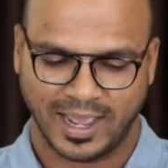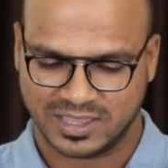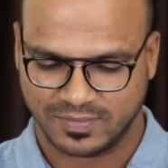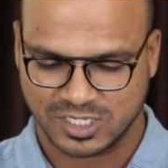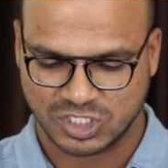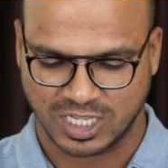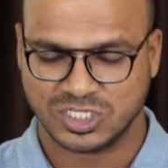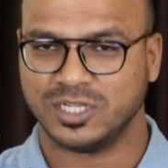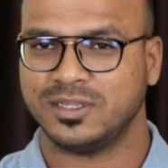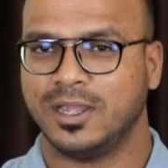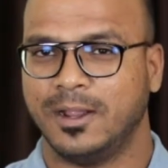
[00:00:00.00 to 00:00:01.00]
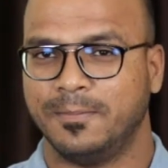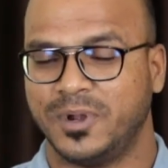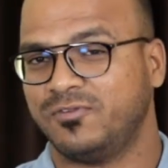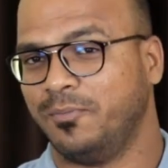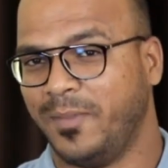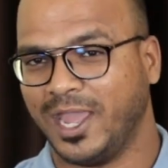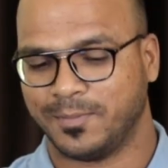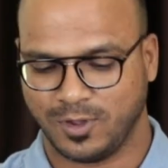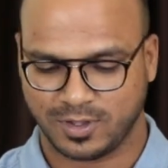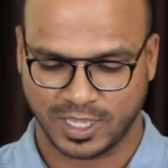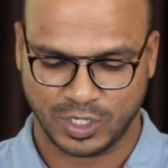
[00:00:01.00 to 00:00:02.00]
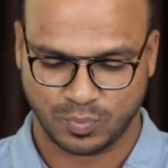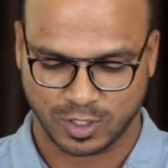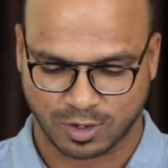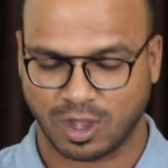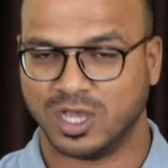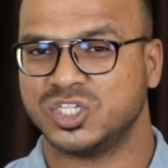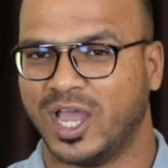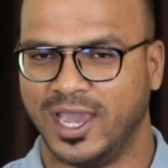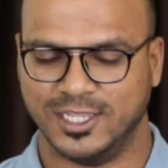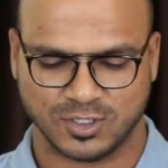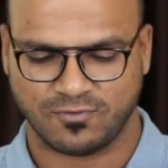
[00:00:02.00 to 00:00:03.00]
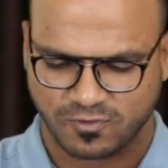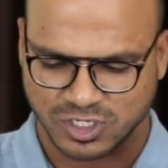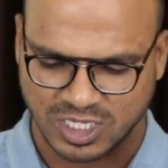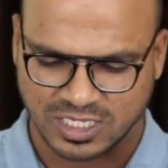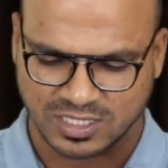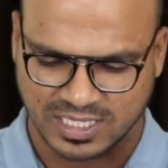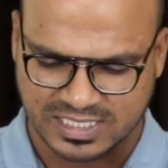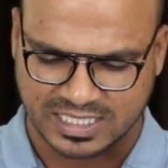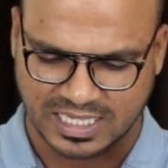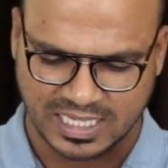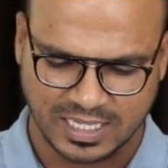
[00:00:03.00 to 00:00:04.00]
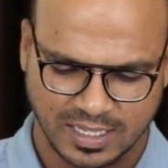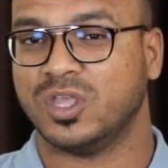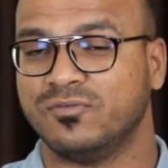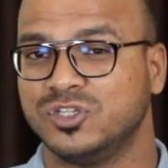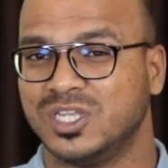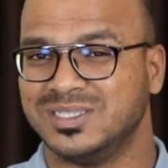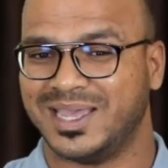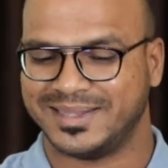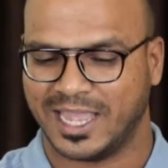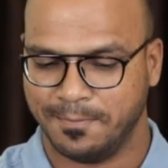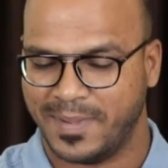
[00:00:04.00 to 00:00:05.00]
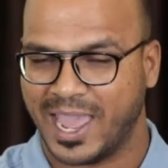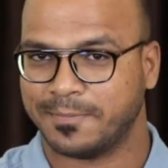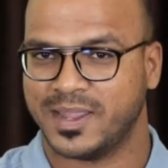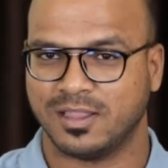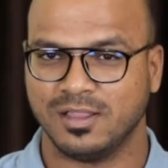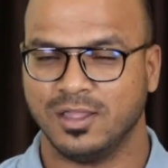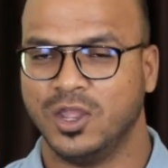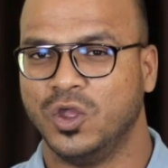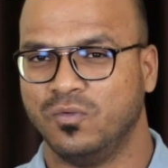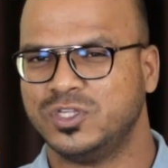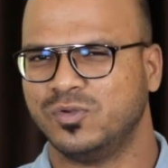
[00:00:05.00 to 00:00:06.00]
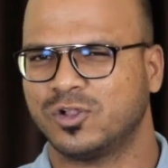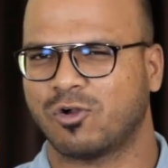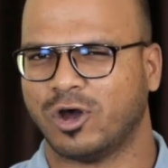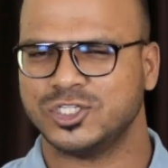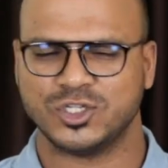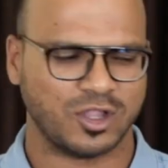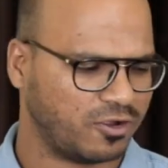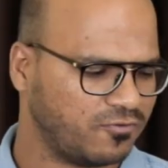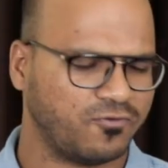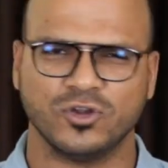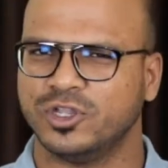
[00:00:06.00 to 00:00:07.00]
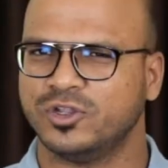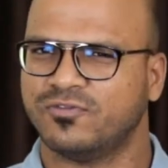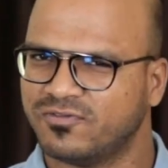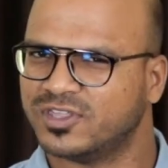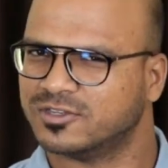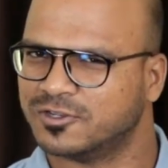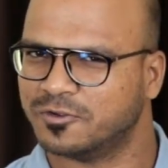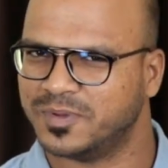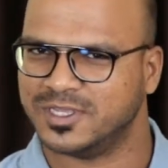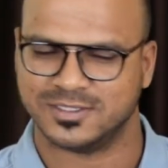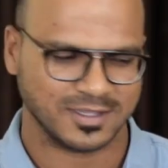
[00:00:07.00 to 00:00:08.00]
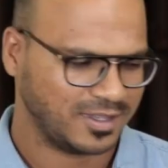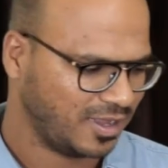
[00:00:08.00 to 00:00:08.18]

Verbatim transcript: and they will change it. But for MacBook, it will cost high. So for changing this key, you have to change the entire back panel which will cost you around 40 to 50,000 rupees